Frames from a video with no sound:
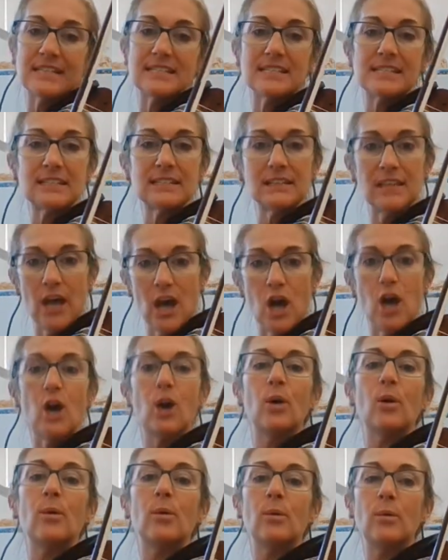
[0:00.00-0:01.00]

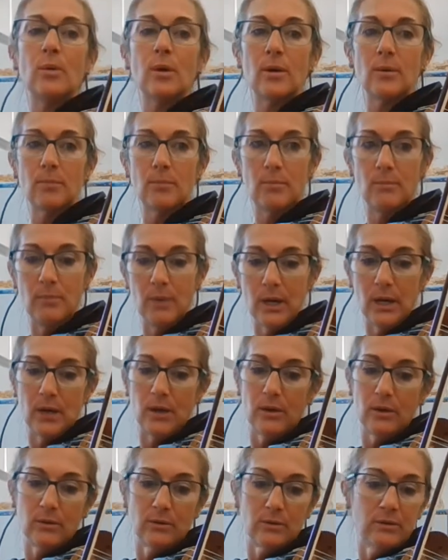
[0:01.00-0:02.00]
slow
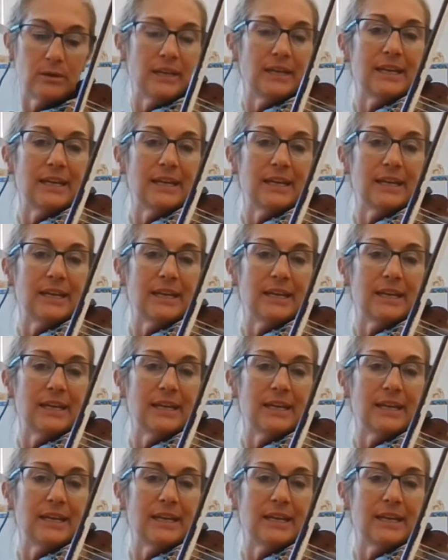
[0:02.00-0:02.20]
bow.